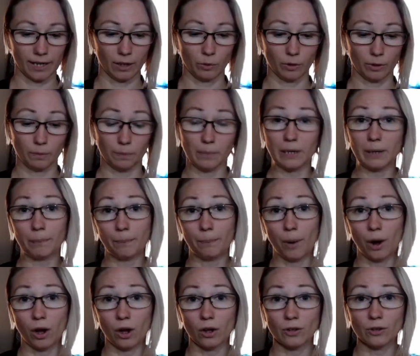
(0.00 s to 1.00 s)
with
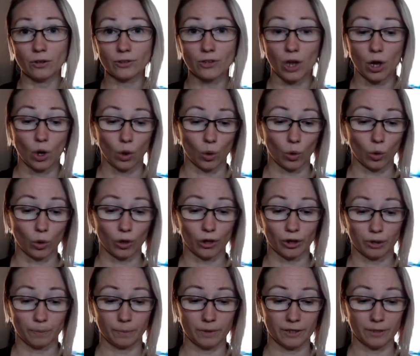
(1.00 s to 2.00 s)
meatballs, or it
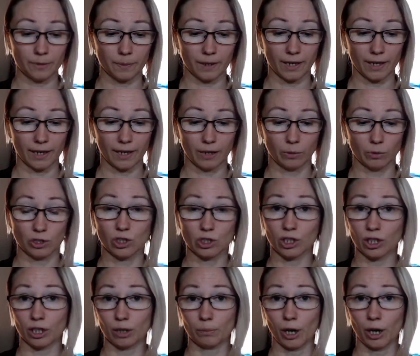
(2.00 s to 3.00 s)
could be spaghetti with
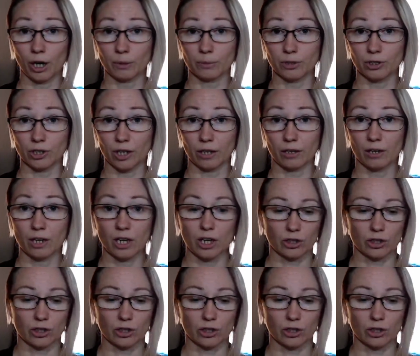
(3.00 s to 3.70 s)
chicken parmesan.